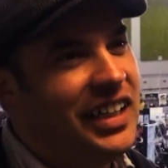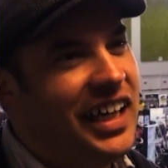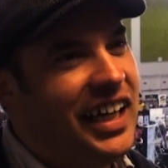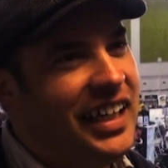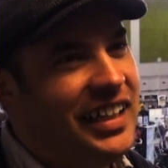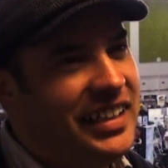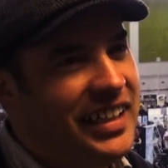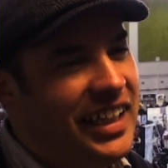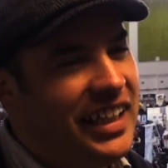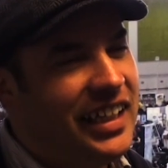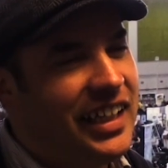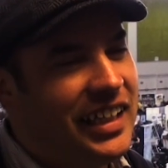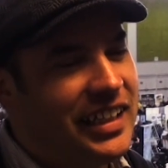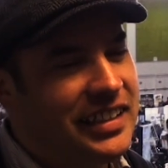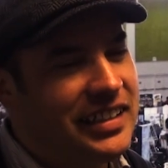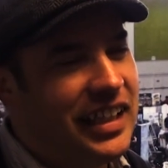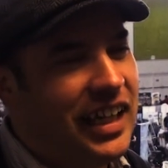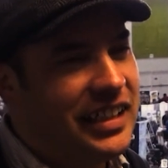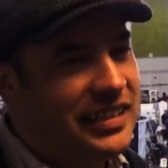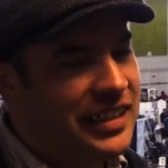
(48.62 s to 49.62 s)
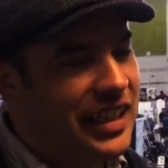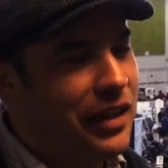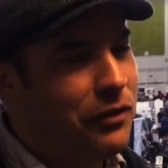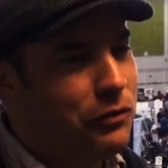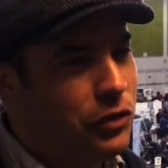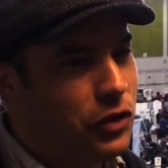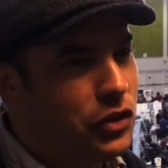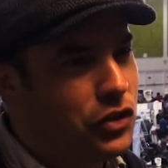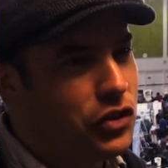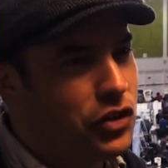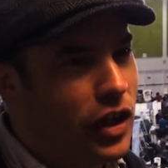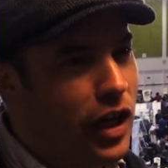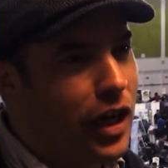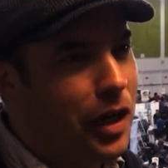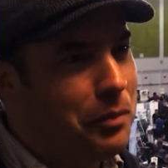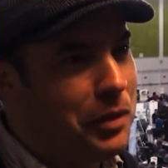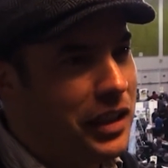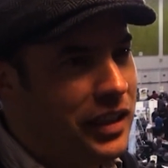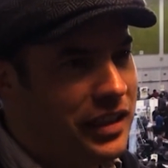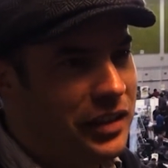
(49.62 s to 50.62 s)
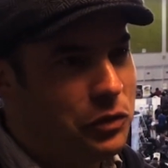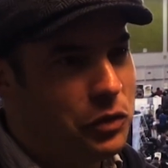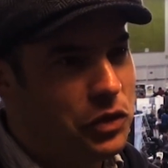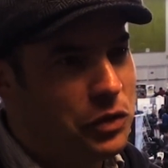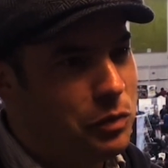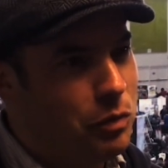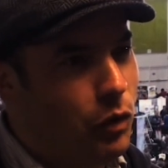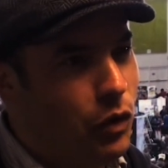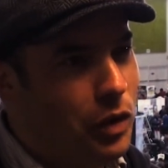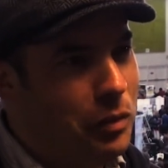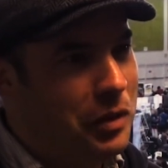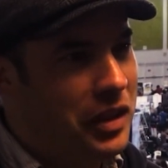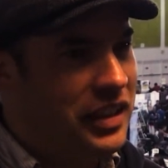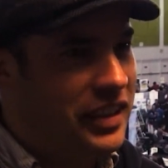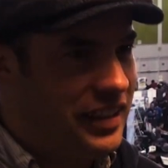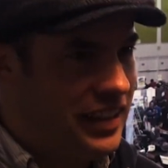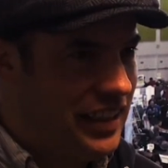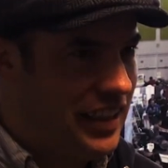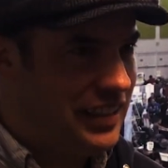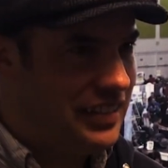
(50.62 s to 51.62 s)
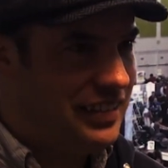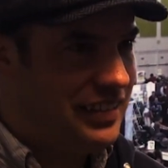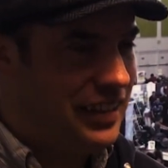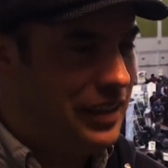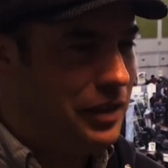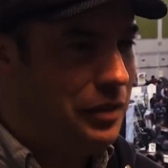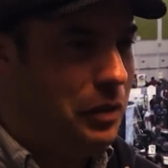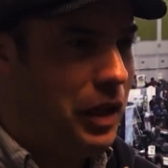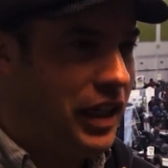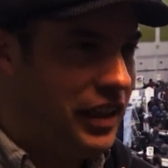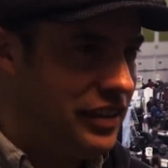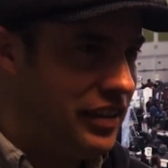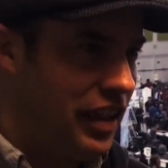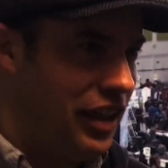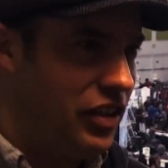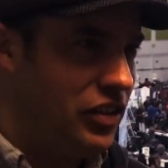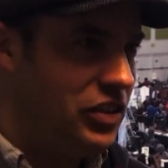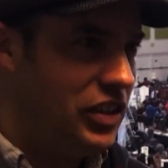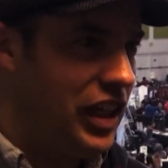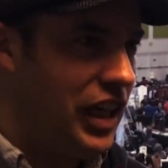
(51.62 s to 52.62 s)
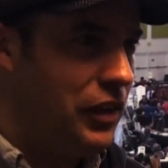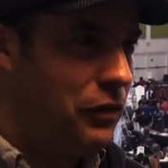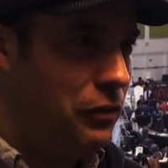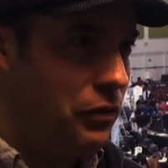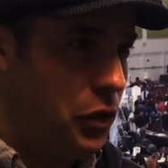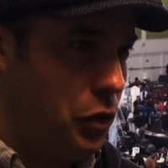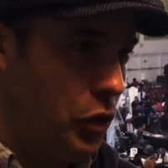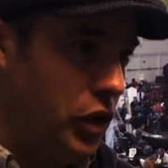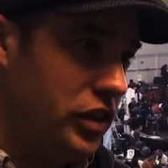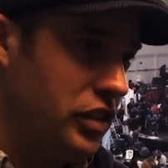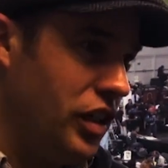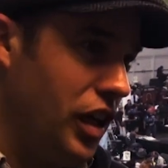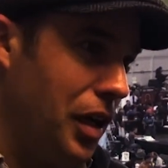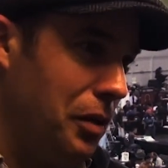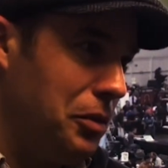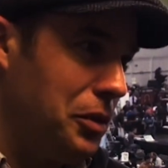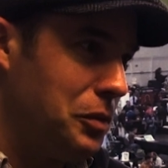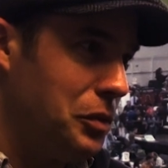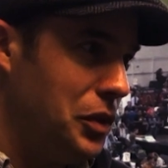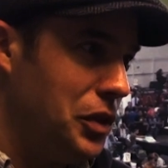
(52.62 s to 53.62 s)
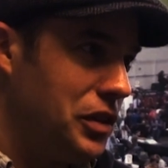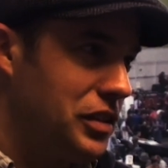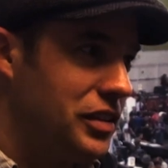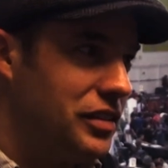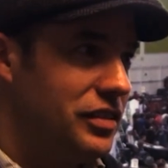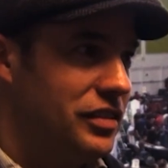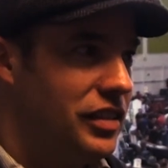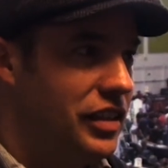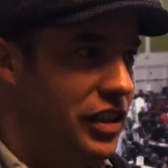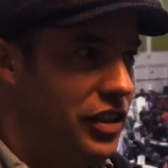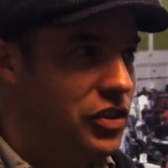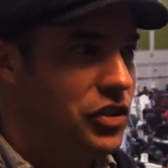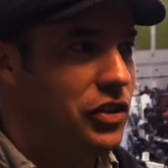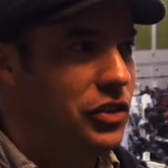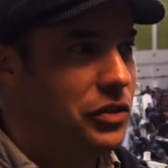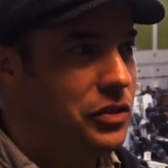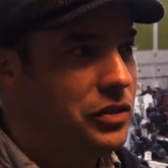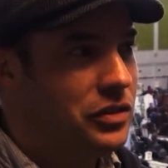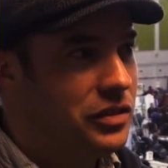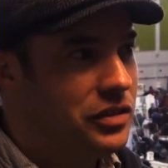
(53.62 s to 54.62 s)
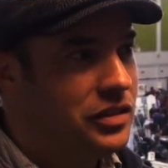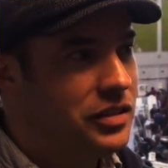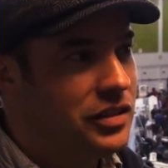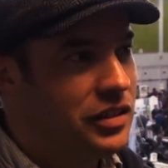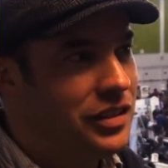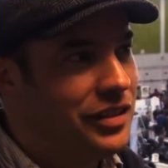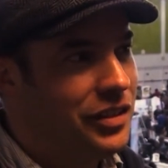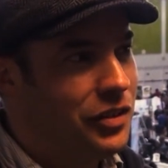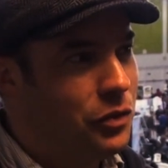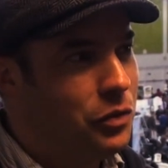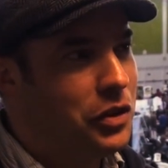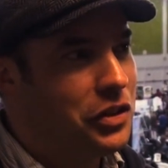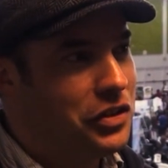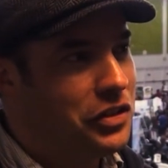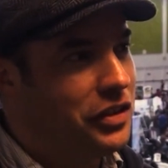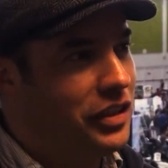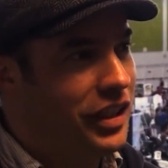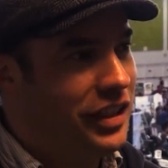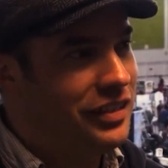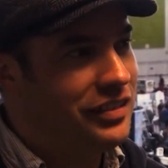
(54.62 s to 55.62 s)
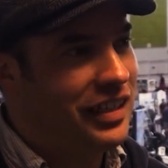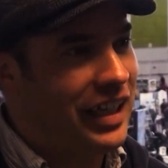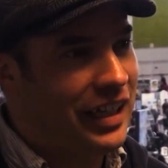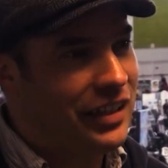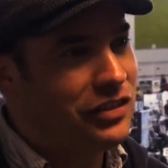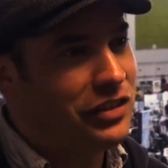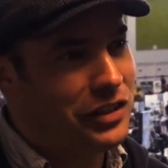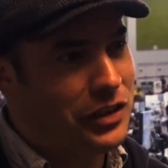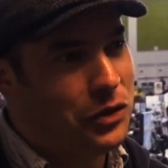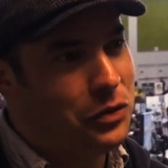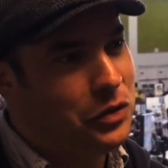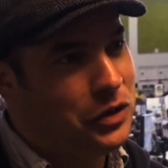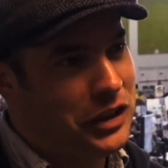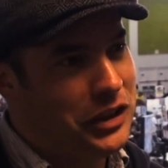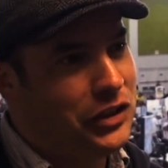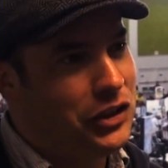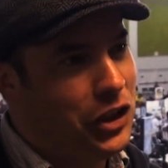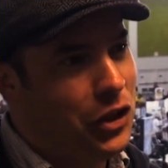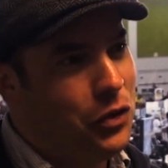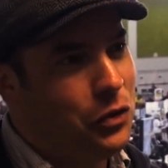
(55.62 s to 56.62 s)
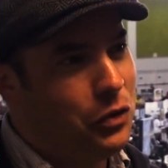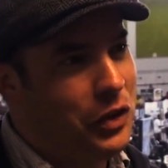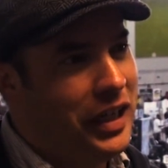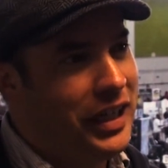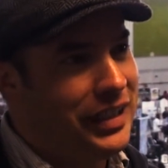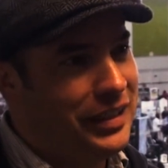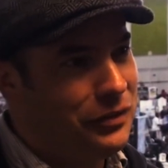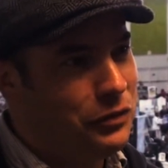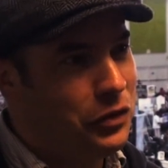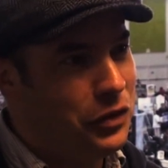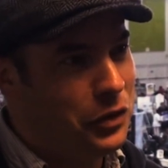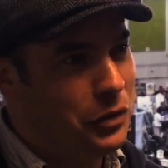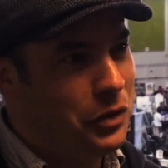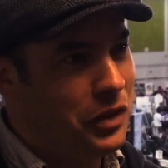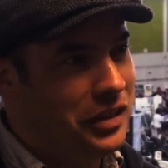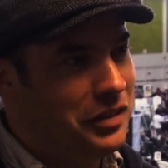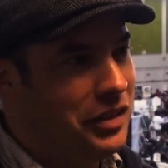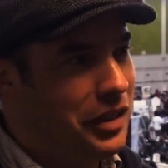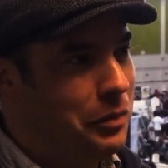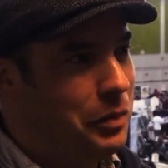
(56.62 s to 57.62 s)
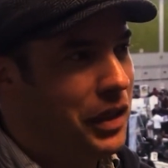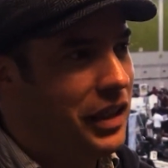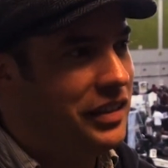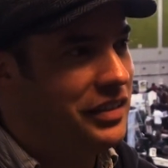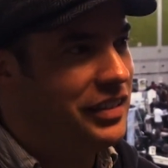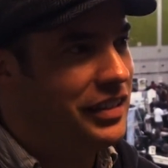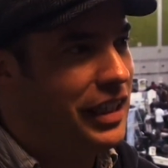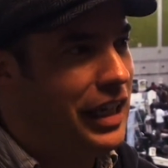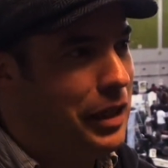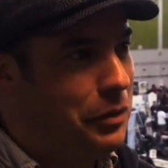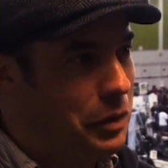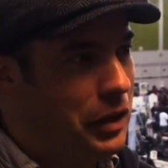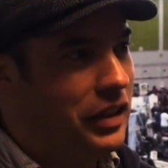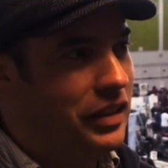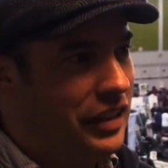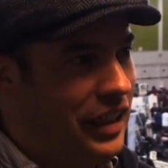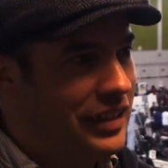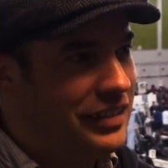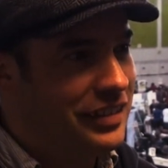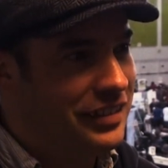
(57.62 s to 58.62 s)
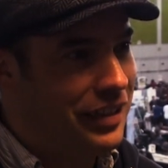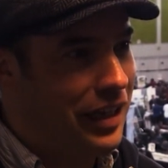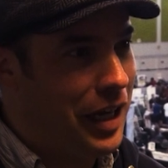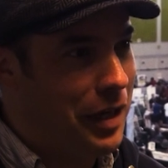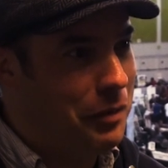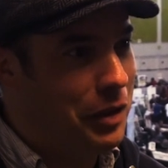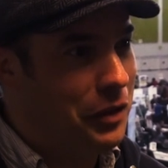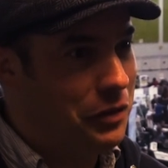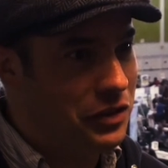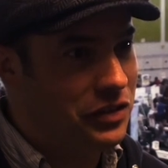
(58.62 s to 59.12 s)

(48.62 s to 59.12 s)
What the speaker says: And then I got that first job, and it was more money than I'd seen in my entire life for one comic book issue, which is actually a really low rate for what they pay today, but at the time I